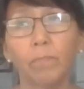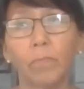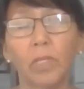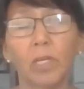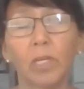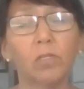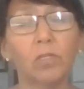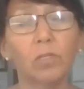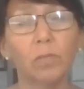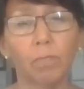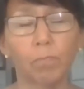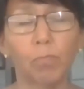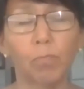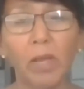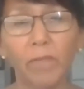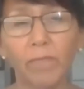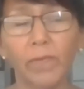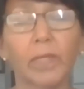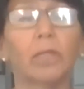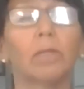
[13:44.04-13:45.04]
There's
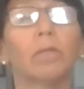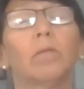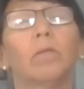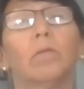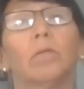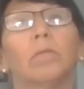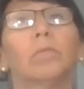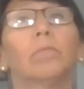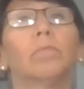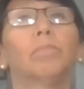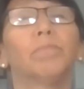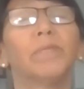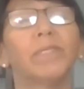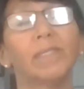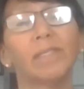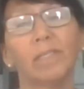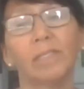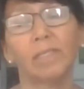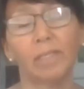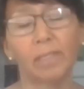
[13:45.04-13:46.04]
private
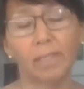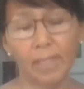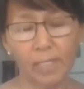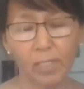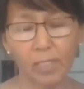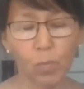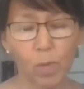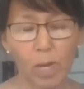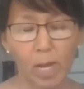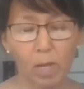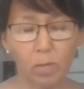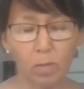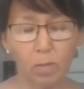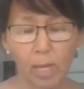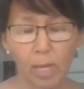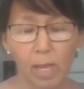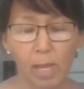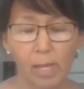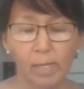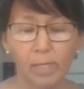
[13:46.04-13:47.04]
businesses as well.
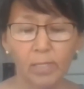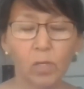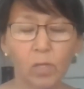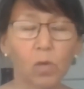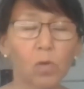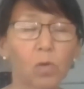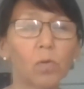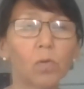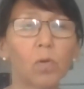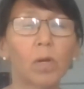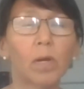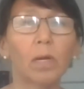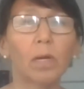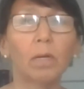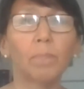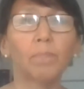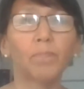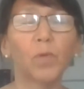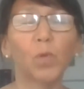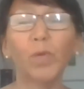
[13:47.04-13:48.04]
So
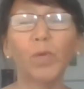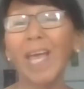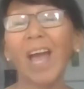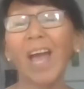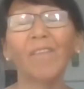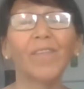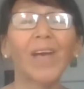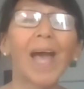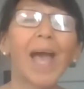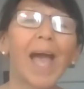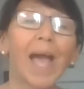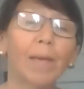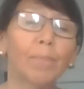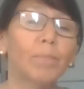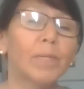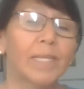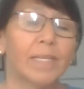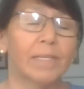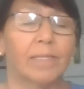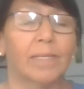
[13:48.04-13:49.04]
we have
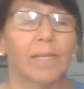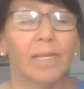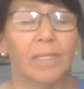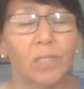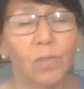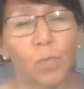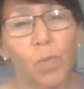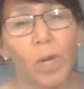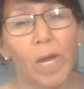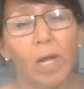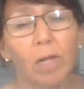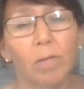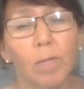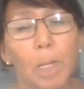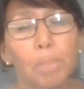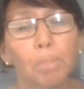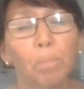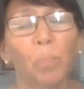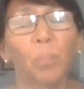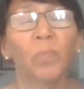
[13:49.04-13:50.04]
hamlets as well.
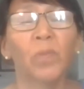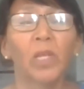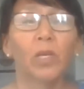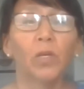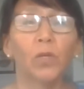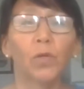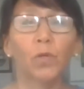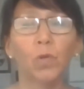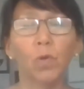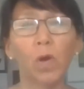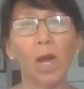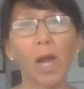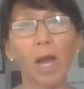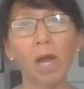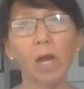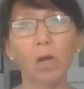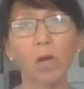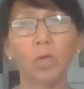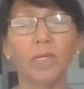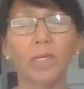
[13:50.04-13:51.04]
You know
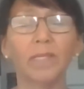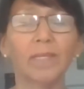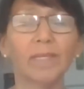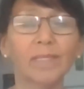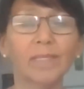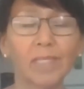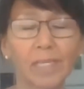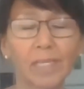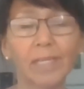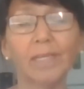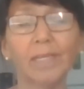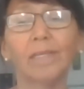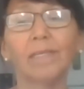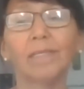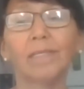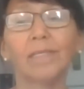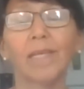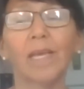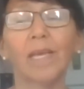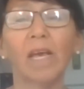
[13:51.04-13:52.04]
how in the
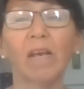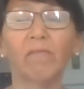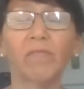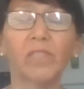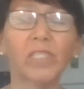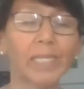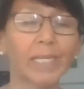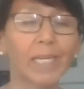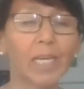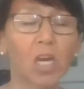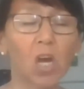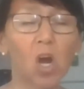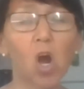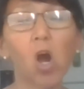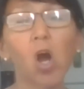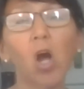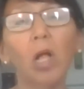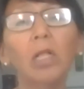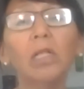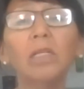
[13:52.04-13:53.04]
cities, they have city
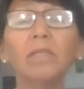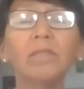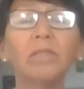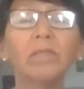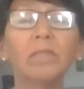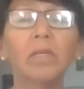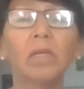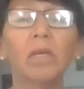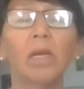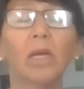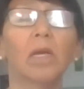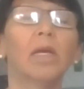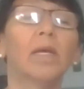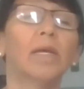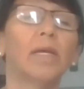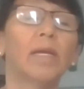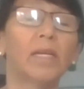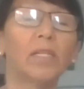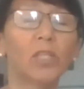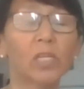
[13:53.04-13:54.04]
halls.
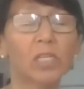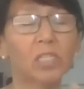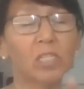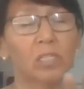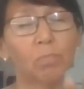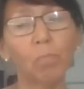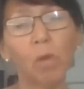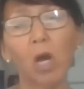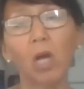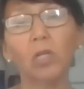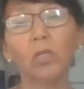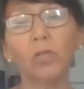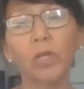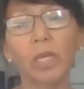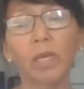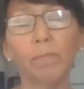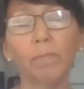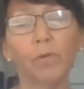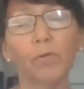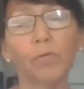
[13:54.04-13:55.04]
In the smaller
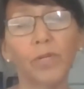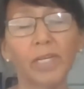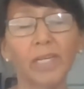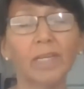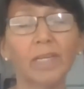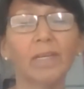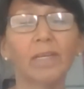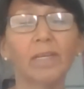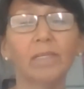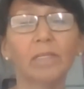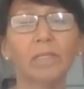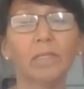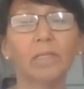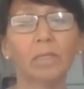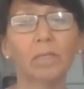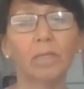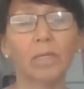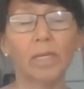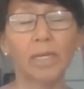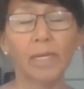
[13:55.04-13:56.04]
communities,
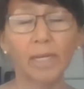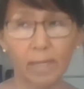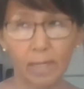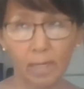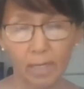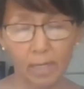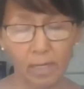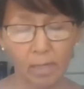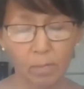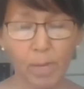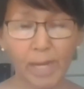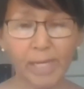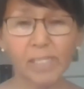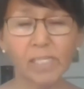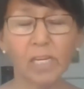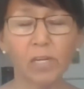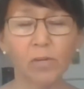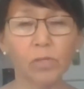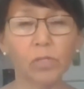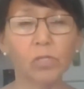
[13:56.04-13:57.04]
in my
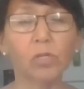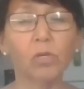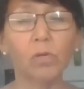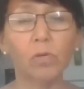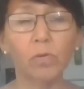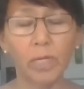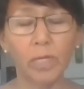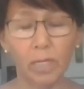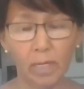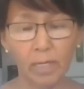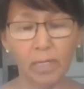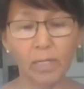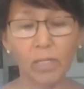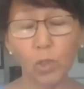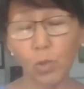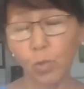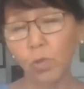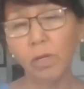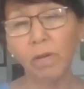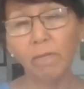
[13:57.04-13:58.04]
territory, in
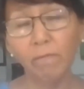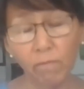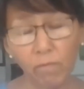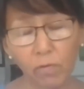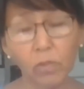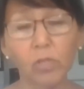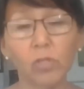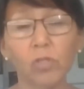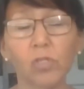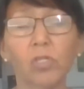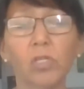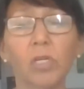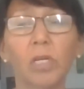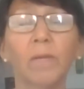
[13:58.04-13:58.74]
Nunavut,